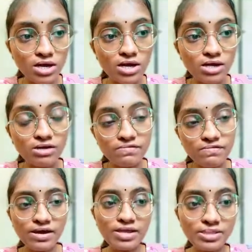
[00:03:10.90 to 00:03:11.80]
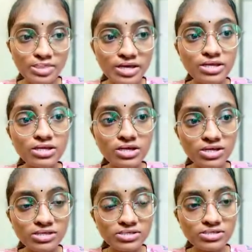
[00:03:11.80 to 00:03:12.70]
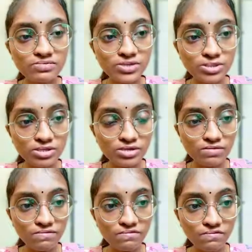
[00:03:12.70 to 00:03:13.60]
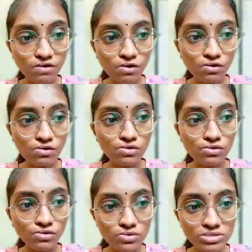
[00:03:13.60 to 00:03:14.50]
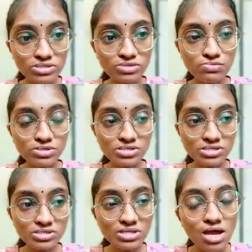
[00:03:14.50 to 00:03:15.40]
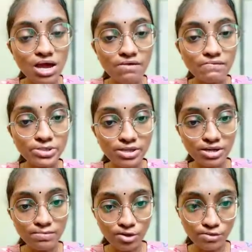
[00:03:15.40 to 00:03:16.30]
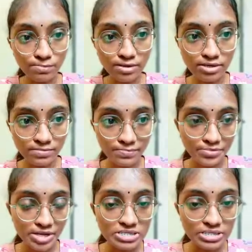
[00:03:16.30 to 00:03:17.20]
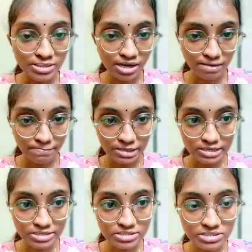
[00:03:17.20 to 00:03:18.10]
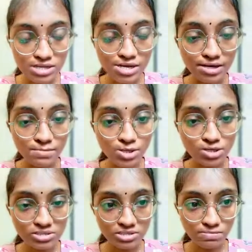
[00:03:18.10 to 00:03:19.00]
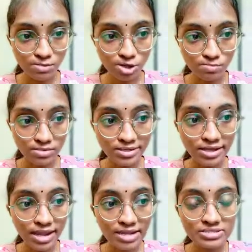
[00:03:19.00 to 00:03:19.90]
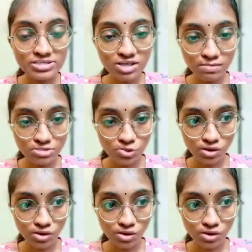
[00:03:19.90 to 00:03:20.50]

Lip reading: Fire Thai connects with 4 routes, which is Victory Monument, Chitara Palace, Democracy Monument, and Siam Square.